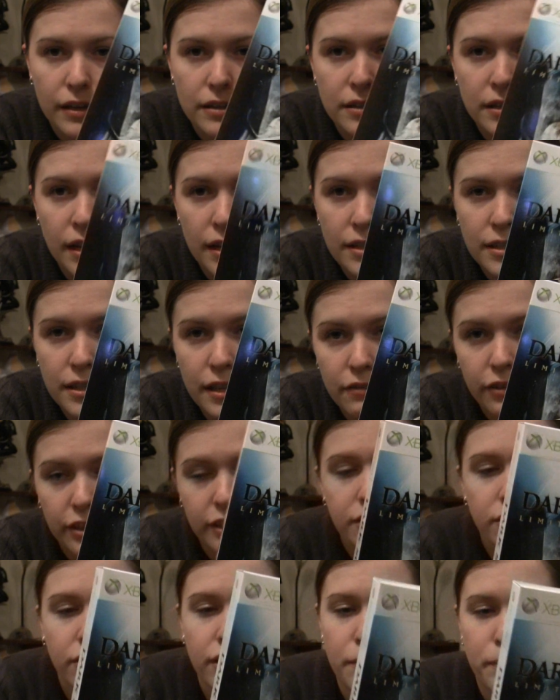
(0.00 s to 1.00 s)
it's nice that they
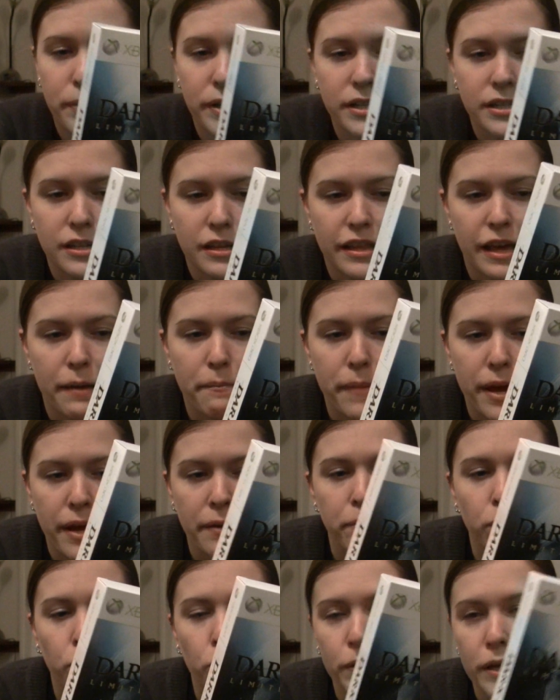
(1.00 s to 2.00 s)
released it on it because it then
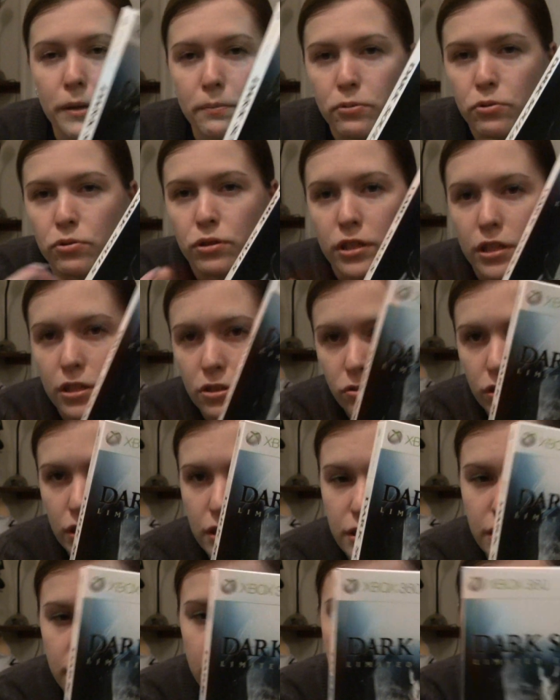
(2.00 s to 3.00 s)
meant more people could enjoy
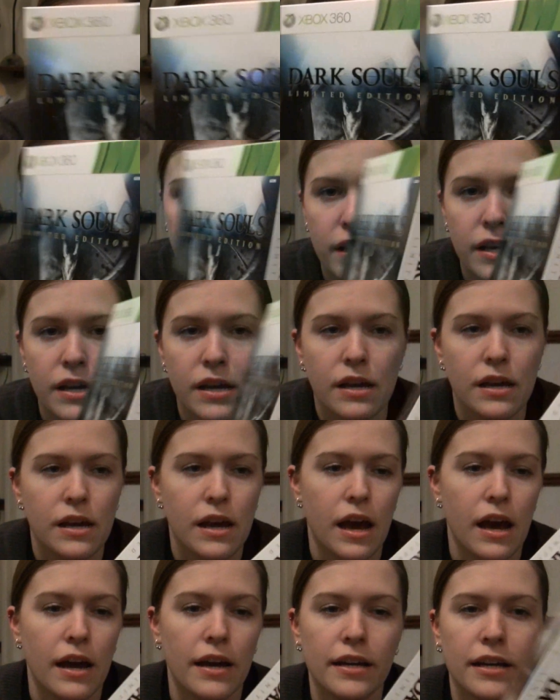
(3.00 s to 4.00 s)
the series.
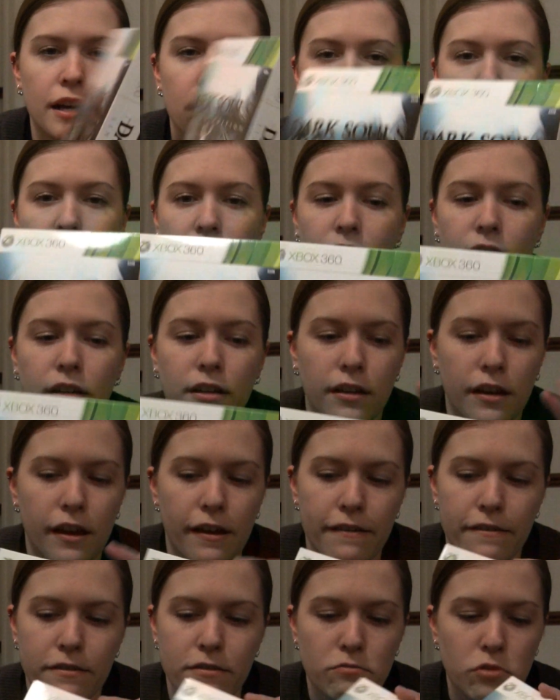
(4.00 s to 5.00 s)
It comes in
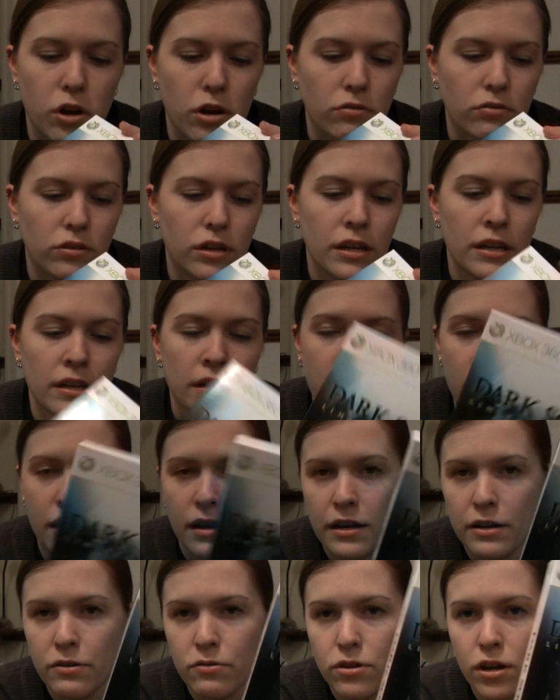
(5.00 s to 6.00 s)
a
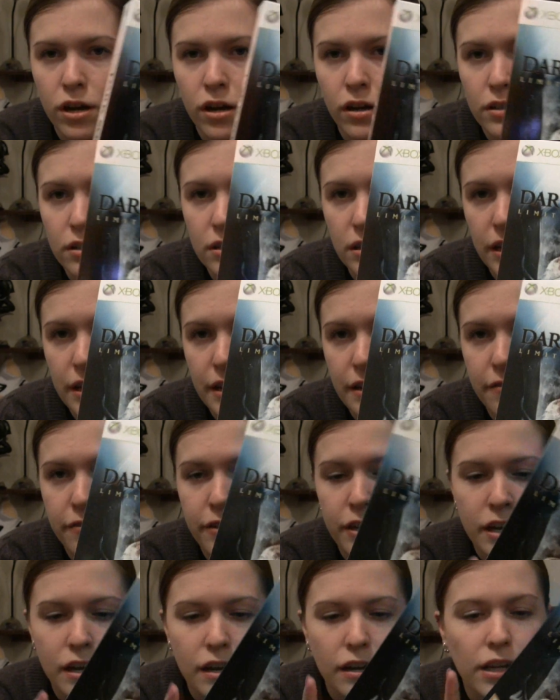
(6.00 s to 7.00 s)
little card sleeve.
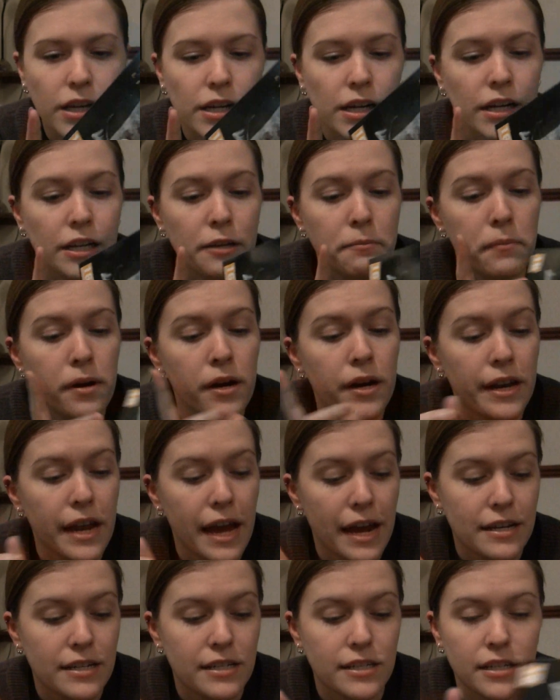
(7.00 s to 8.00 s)
Luckily, mine
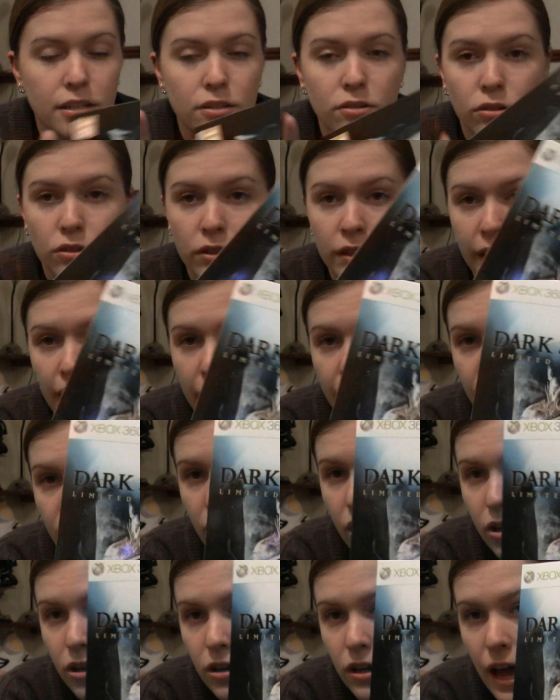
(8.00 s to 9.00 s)
actually did not get
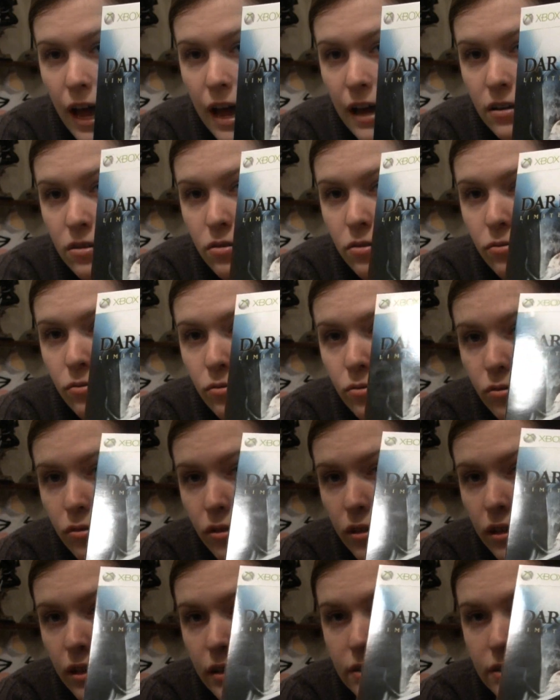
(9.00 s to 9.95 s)
hurt at all,